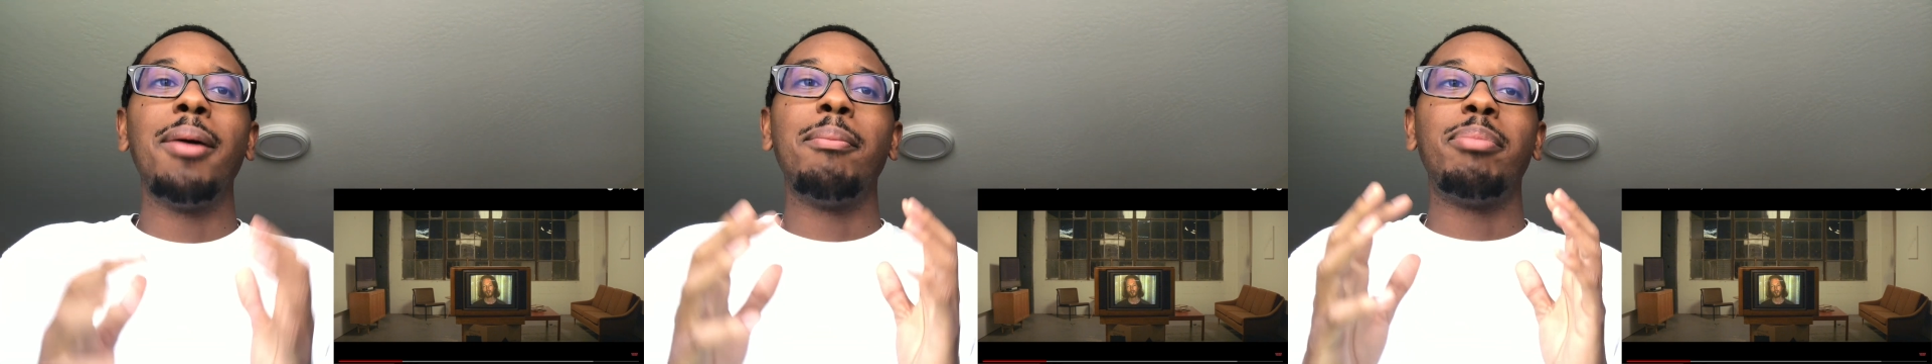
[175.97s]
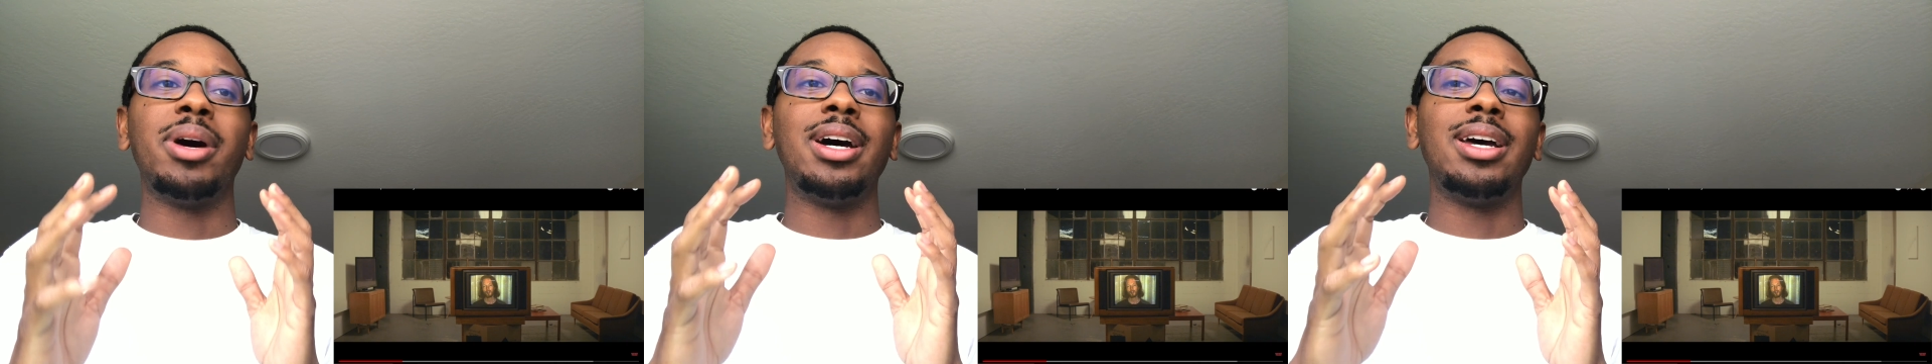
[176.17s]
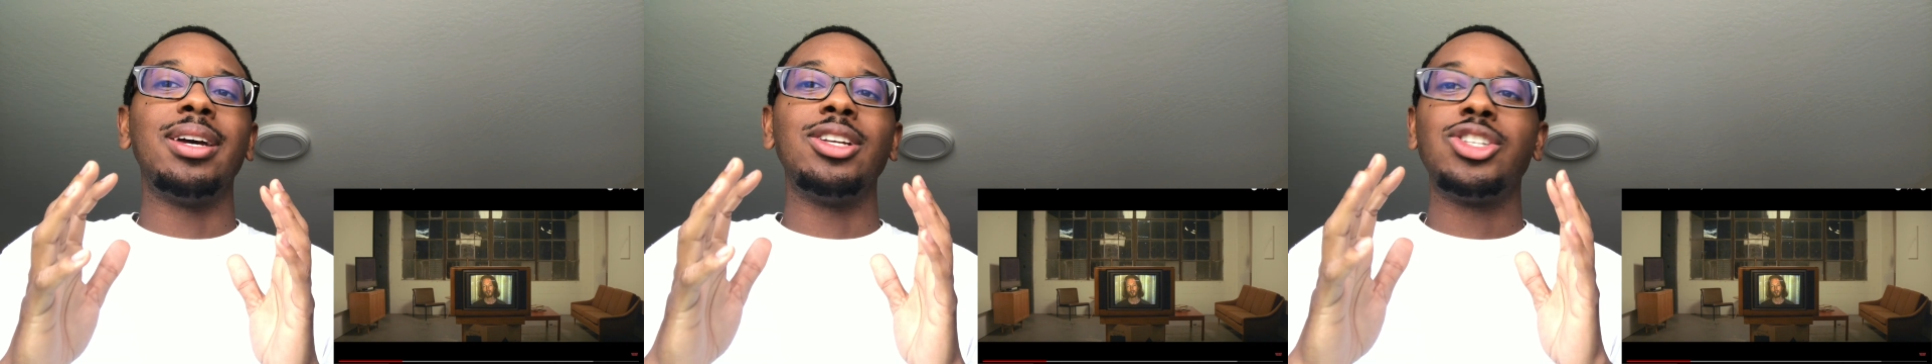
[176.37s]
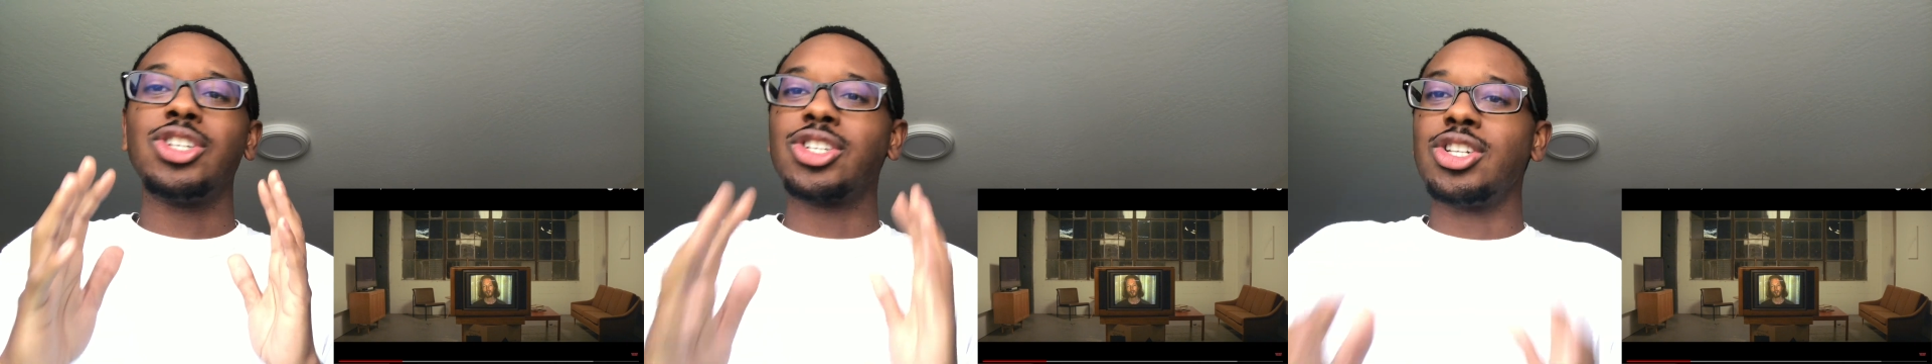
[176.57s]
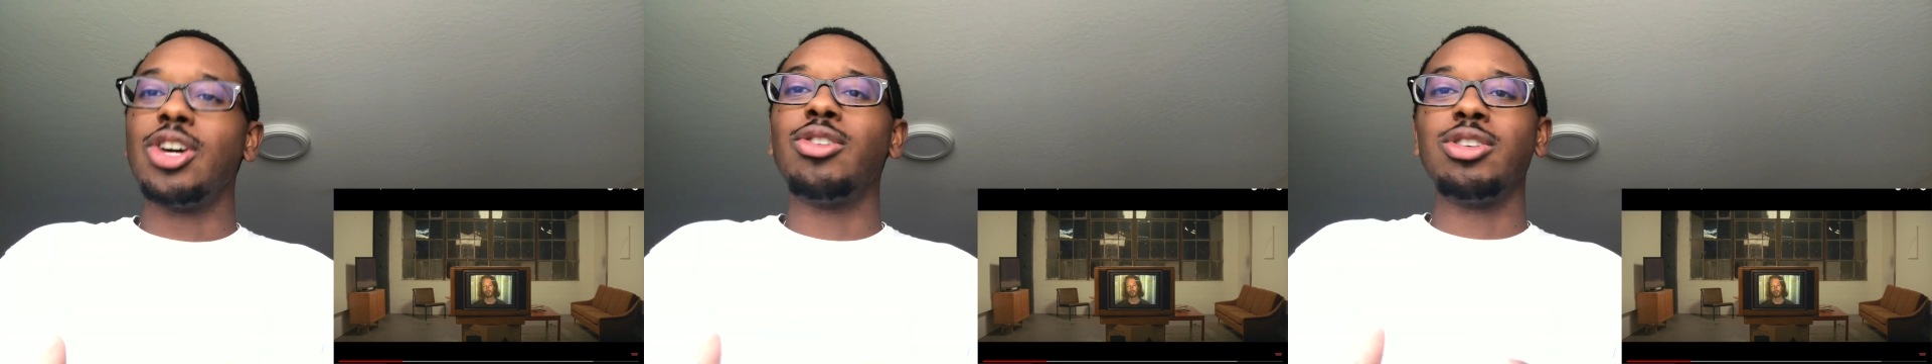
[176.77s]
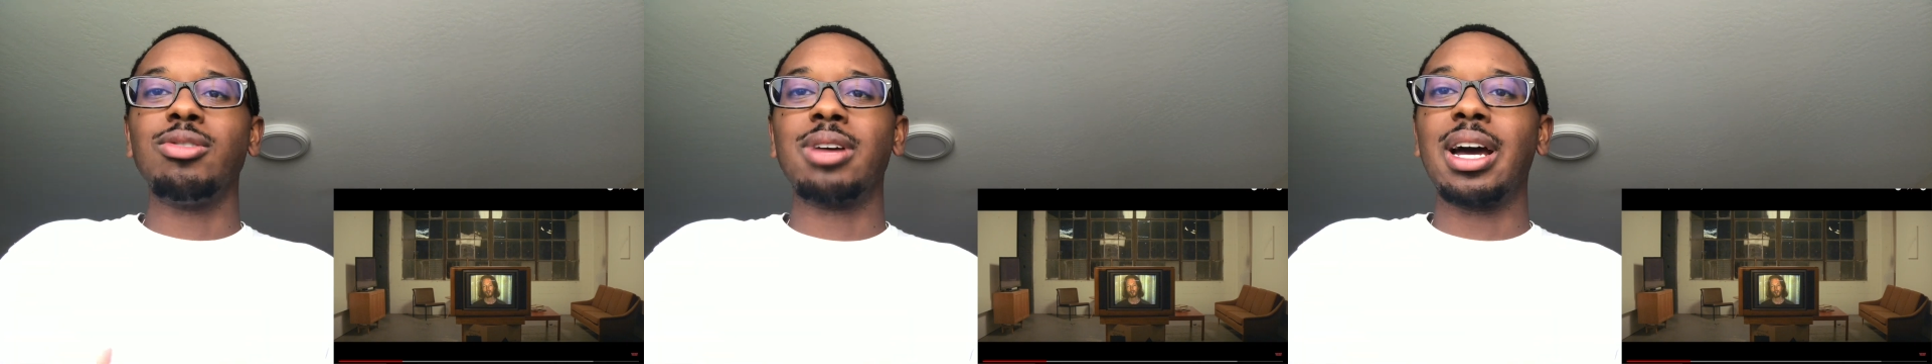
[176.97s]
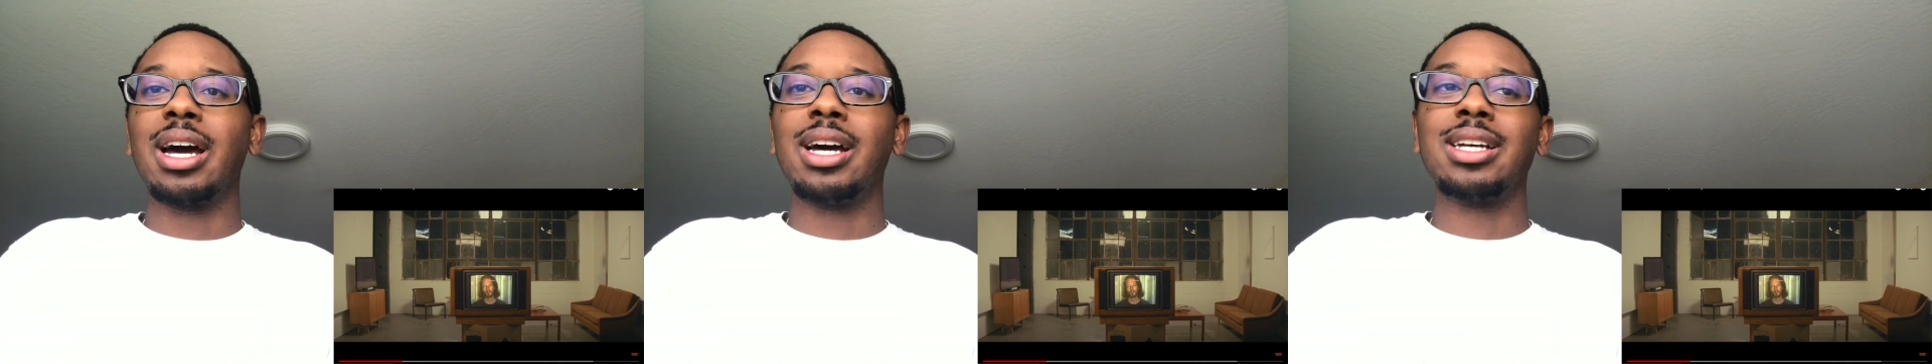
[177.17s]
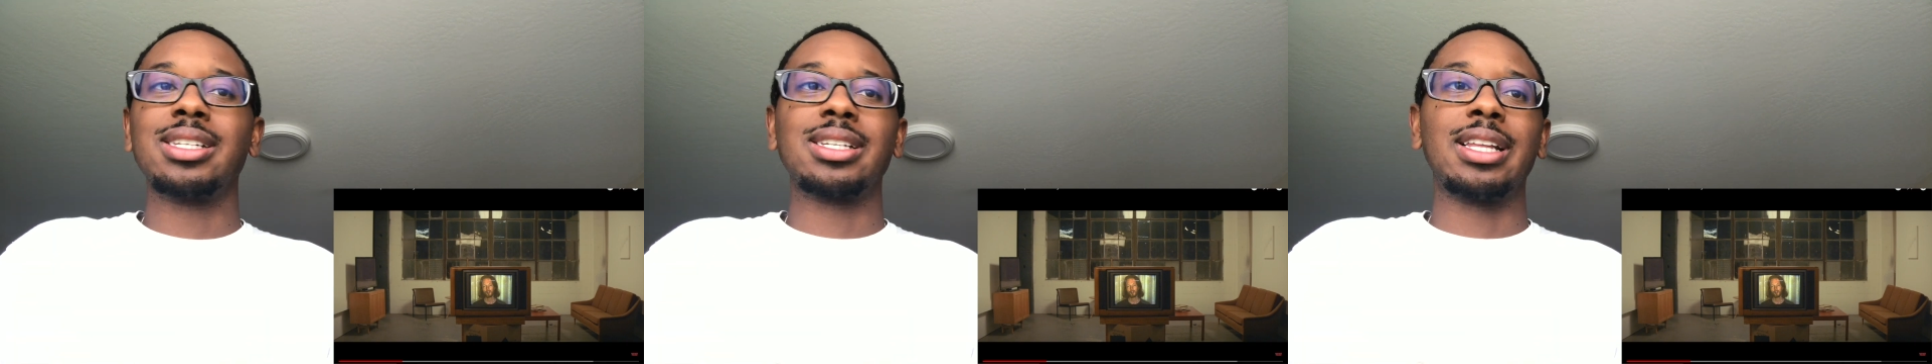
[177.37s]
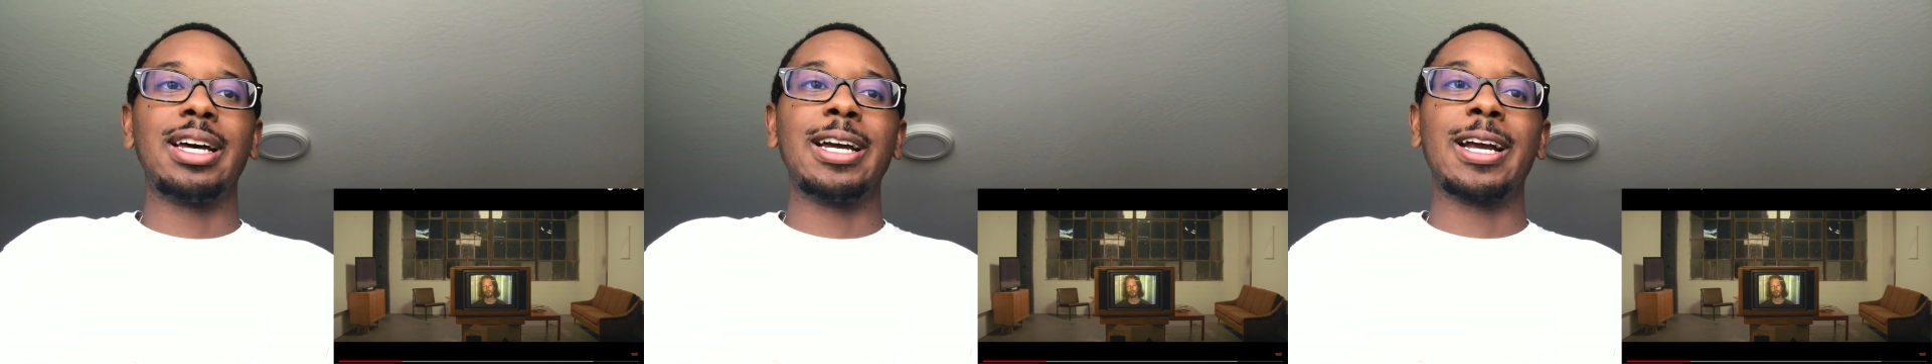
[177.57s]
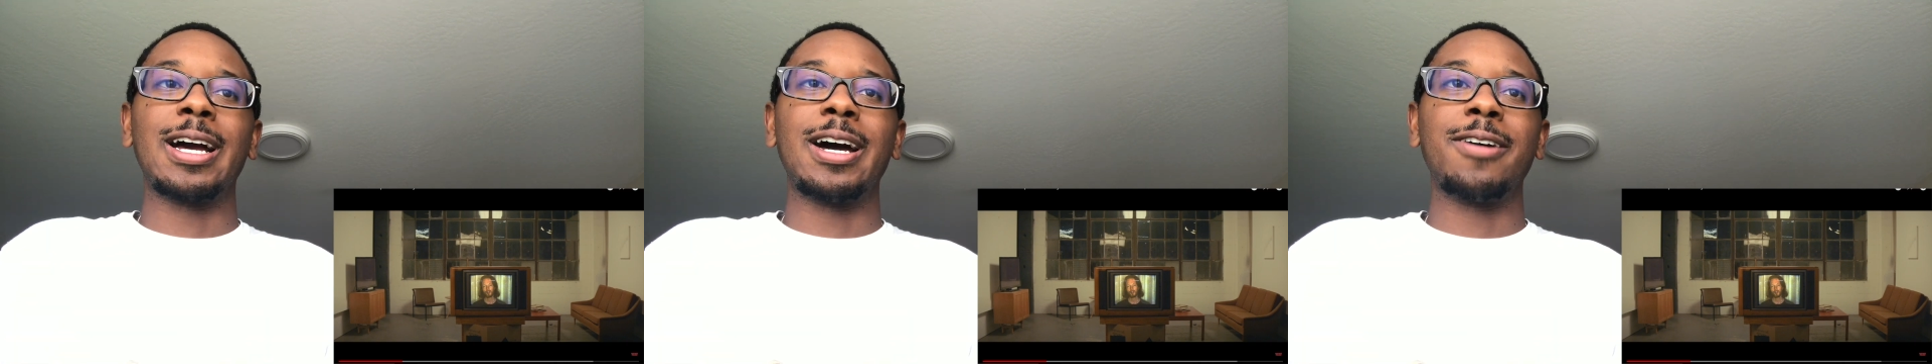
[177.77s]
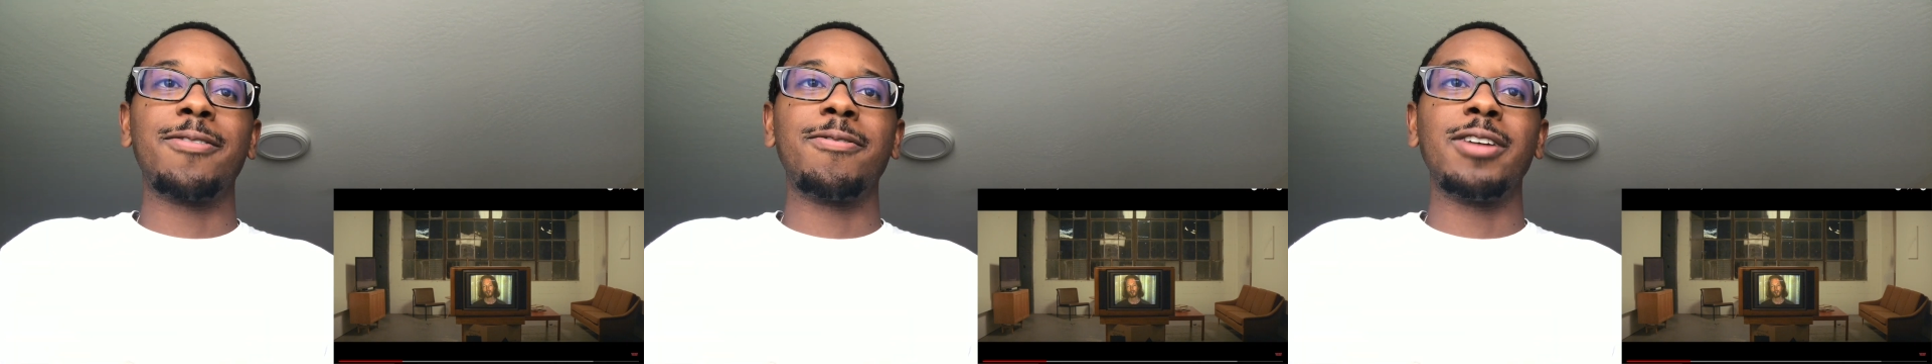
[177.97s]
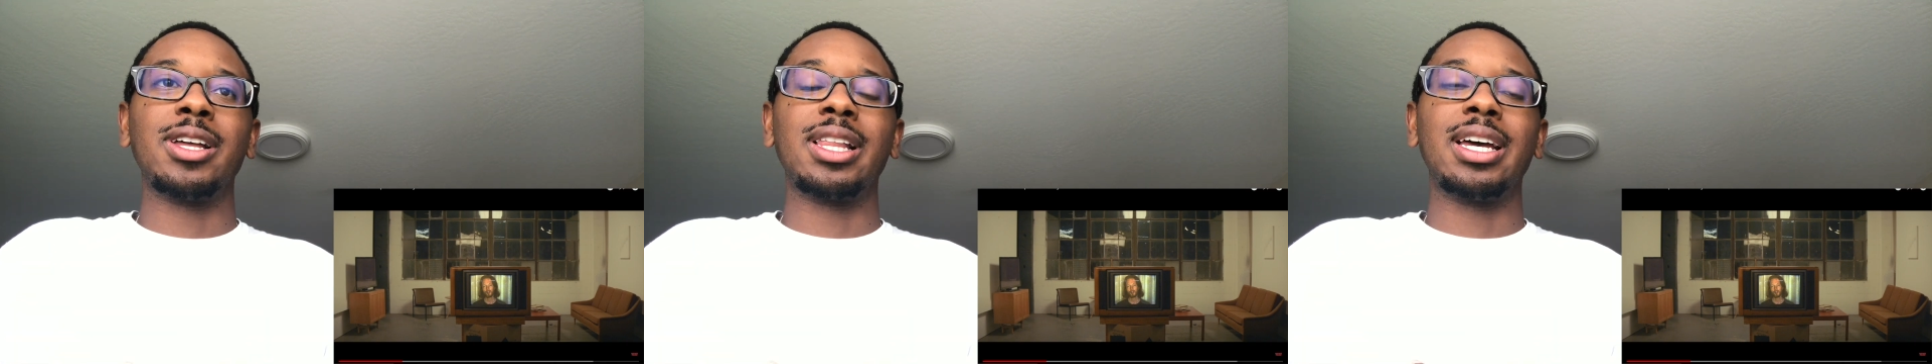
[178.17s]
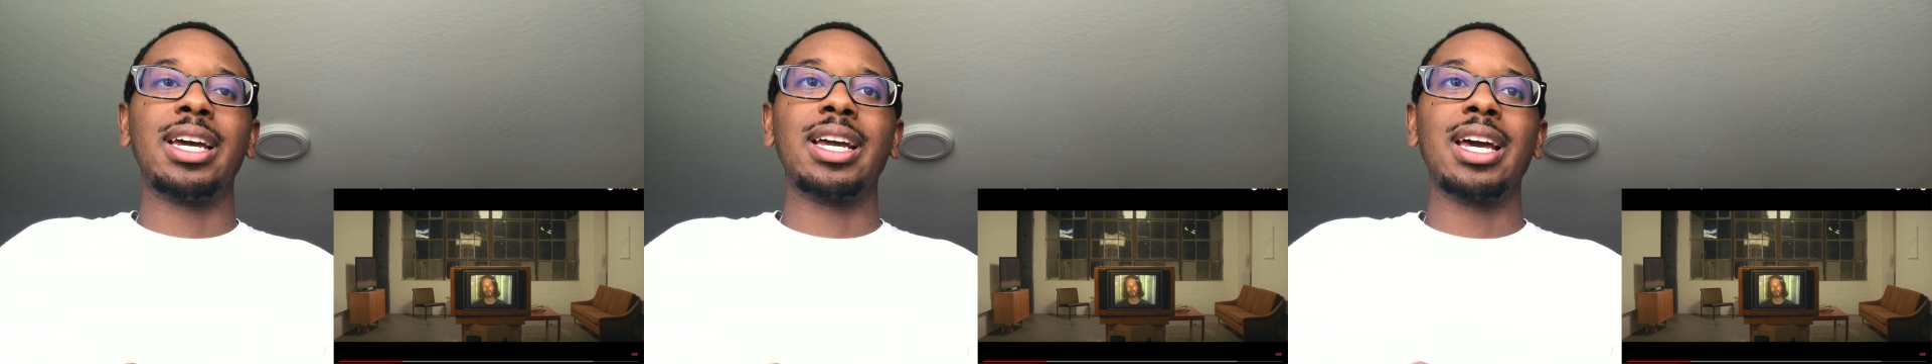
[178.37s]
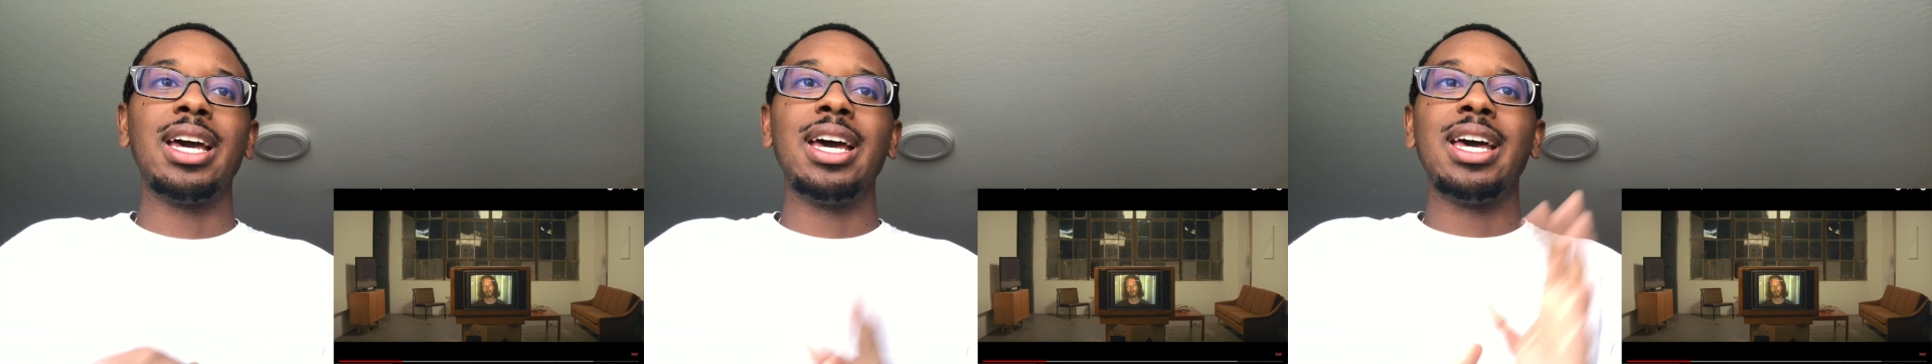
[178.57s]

but just know you guys, like I feel like